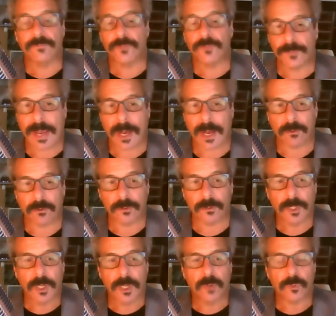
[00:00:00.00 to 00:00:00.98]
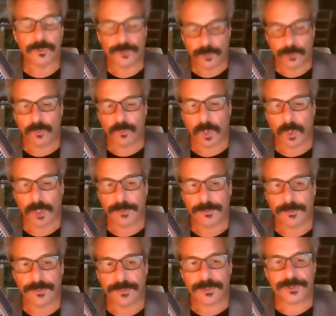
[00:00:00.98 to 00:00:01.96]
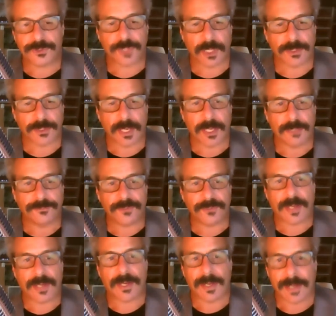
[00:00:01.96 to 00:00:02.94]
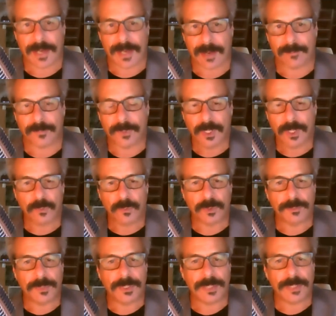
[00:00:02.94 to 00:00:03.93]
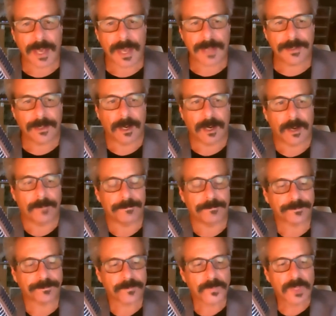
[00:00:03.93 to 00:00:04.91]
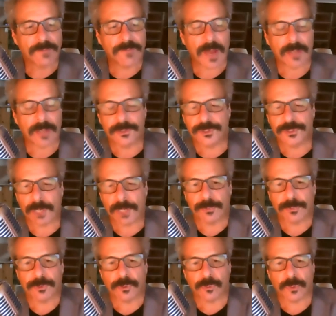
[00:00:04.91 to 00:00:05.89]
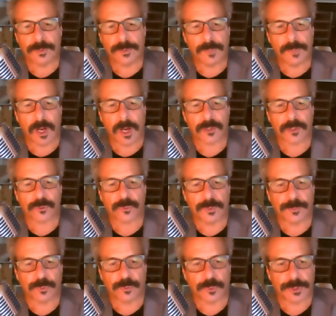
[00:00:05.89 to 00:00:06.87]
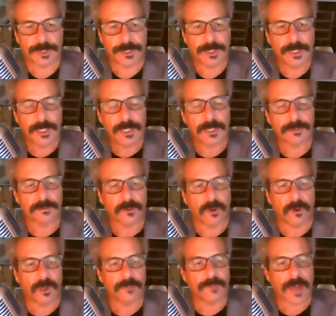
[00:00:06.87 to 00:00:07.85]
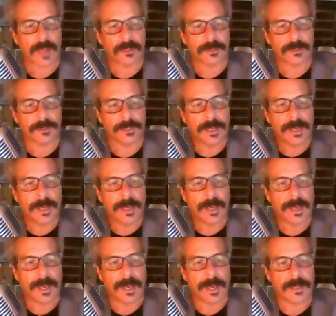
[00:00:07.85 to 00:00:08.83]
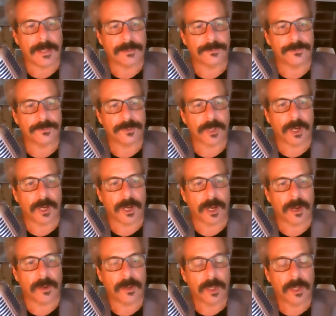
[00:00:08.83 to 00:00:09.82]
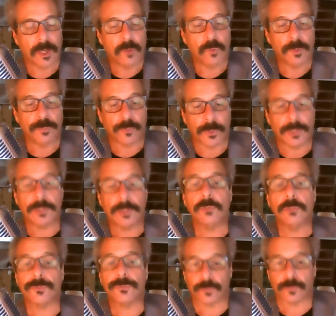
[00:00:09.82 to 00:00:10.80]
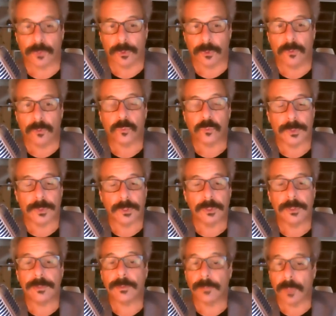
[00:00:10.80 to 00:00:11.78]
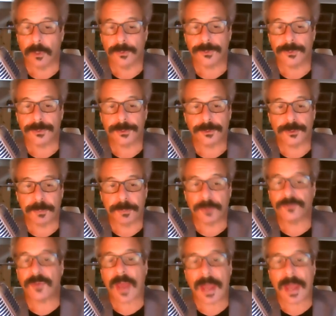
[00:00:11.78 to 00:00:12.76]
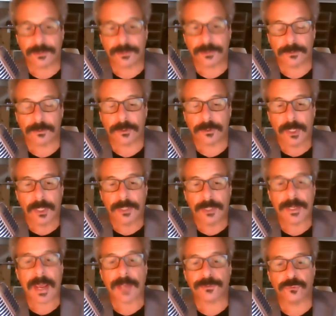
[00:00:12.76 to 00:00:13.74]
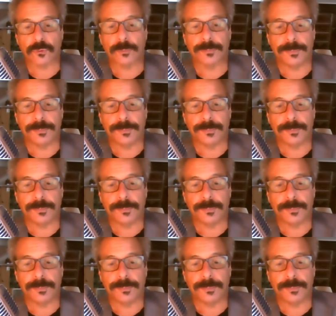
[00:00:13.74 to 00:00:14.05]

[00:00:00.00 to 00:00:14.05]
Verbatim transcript: them now. We're doing one this Sunday, 10 a.m. We meet at um, Valley Shepherd uh, Creamery in Long Valley. And uh, we bring you through really the most spectacular natural